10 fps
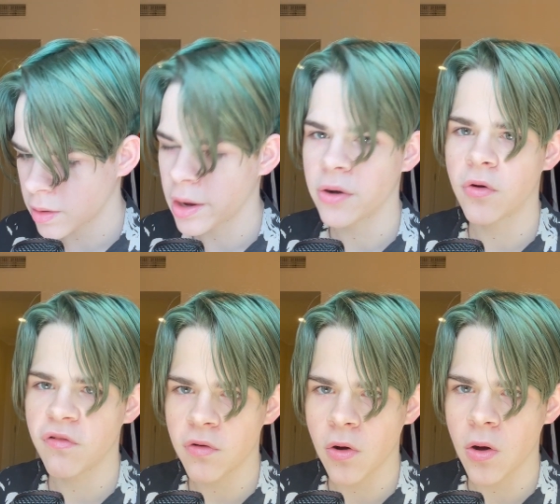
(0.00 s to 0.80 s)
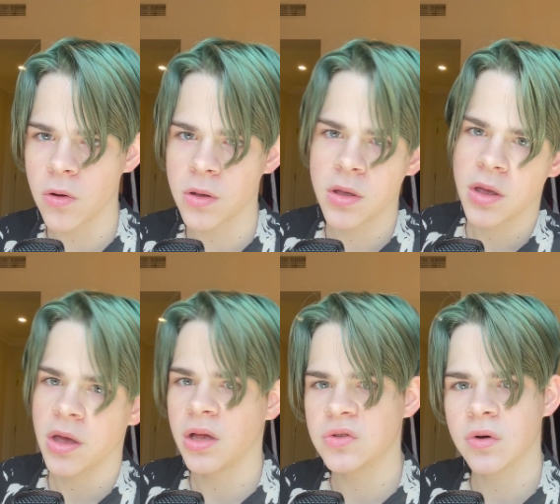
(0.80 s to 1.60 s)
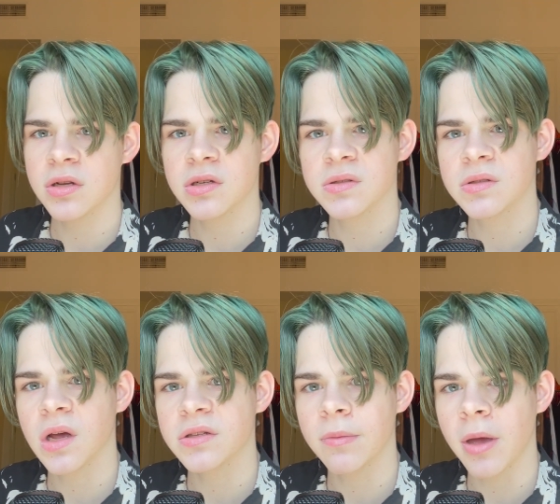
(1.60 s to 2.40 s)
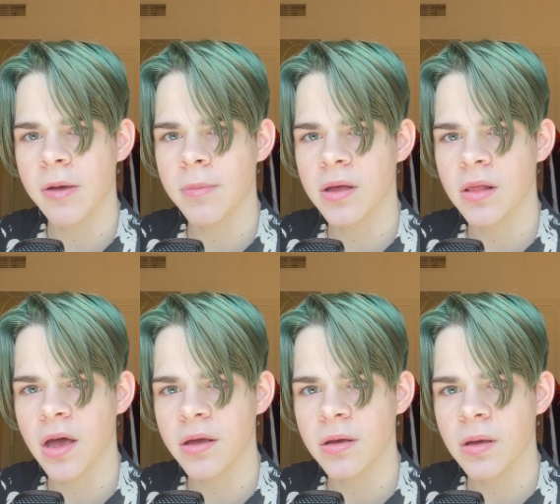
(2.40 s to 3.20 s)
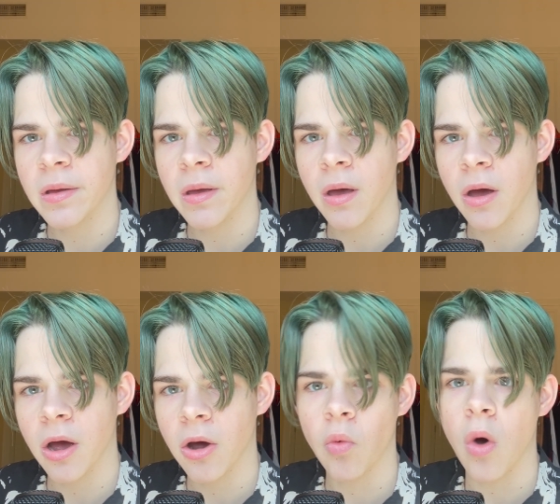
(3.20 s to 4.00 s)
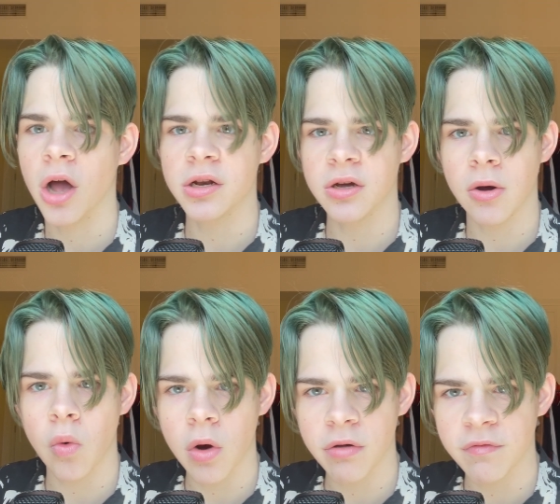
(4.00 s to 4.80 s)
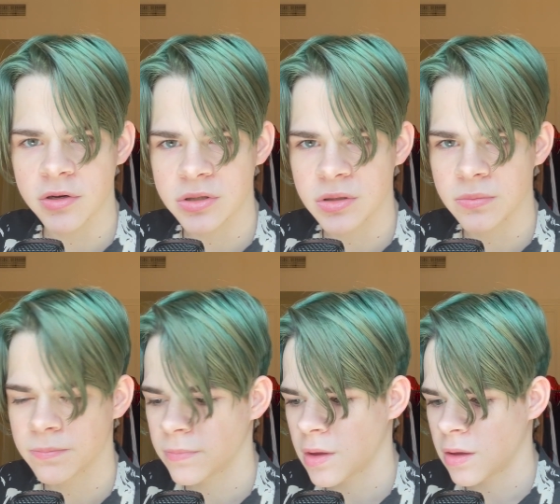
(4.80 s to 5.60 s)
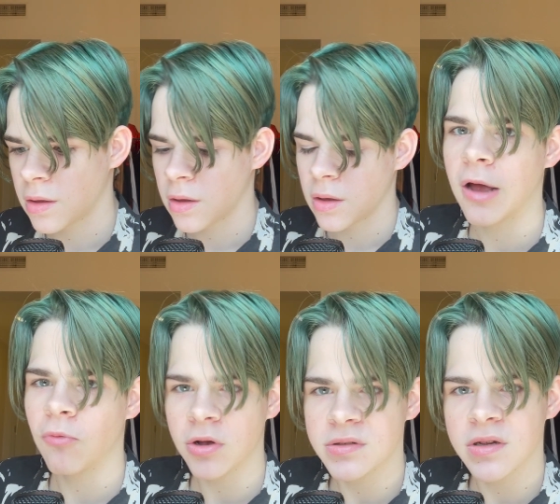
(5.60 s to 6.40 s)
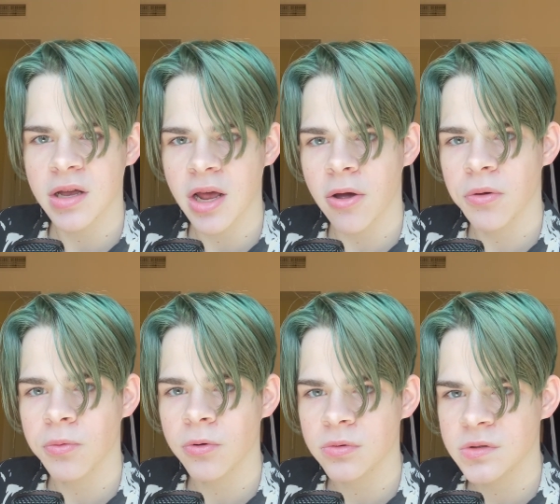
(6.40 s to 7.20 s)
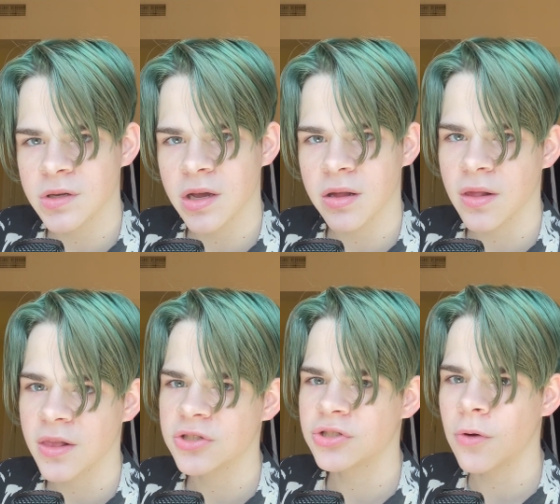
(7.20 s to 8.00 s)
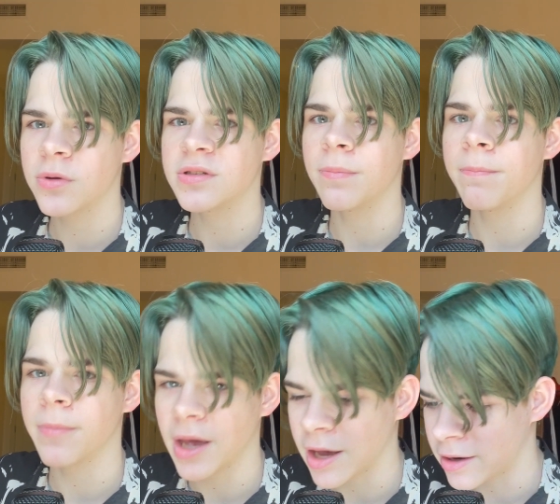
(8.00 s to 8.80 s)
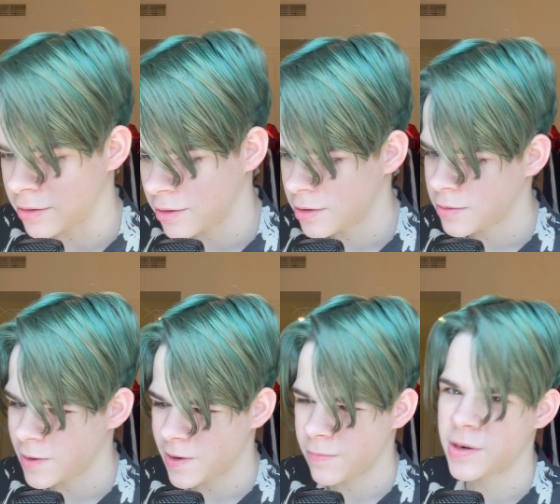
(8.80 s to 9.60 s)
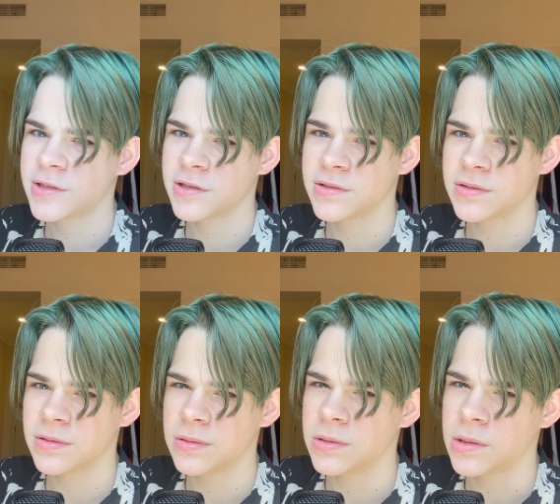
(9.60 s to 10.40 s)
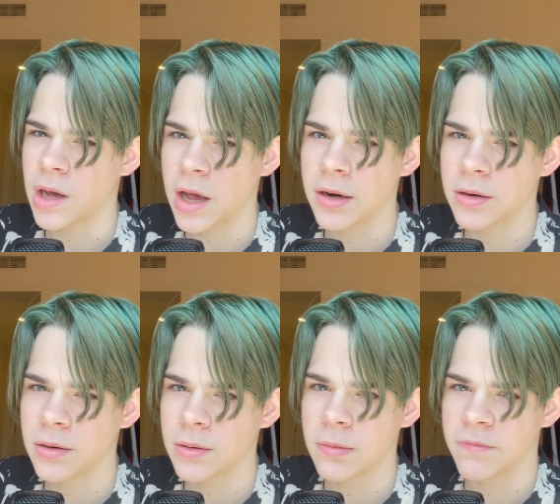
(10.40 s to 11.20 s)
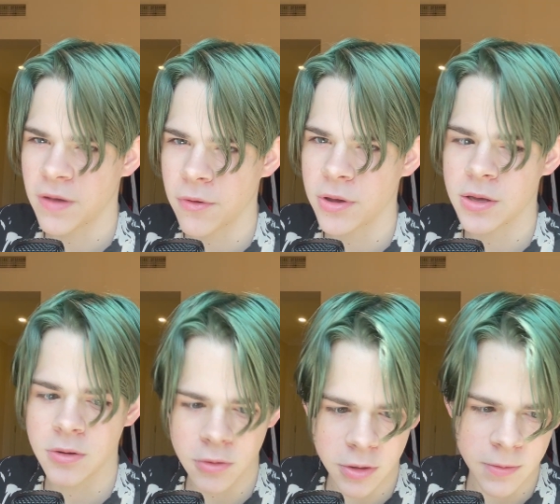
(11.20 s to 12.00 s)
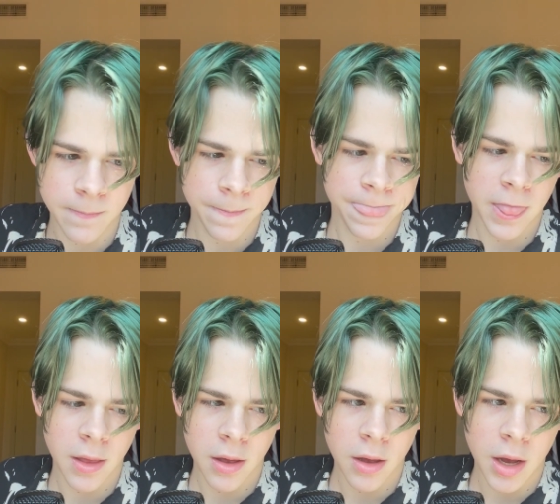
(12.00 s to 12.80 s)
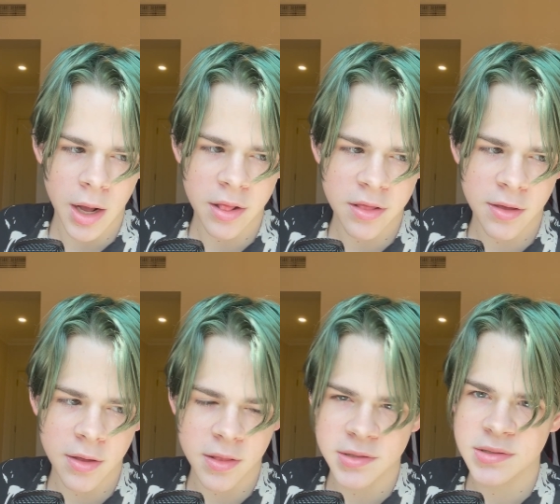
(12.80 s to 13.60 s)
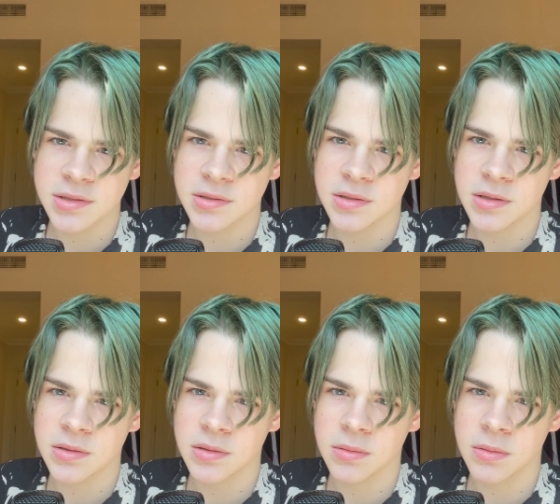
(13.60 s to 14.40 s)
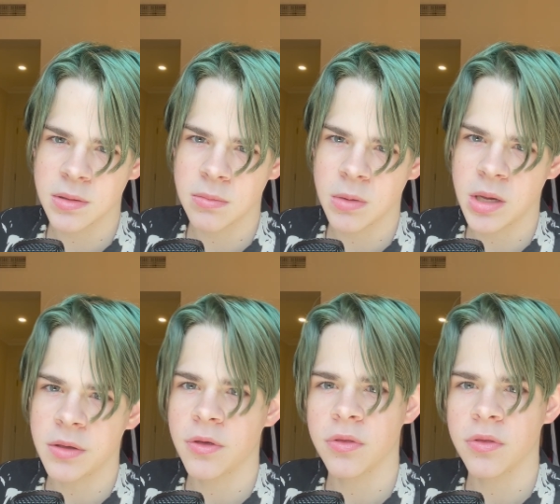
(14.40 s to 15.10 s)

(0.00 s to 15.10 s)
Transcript: And overall, it sort of just doesn't make me like uh, Wanda or Vision. Once again, I will say that the show isn't bad, but it's just not very good. I think this is either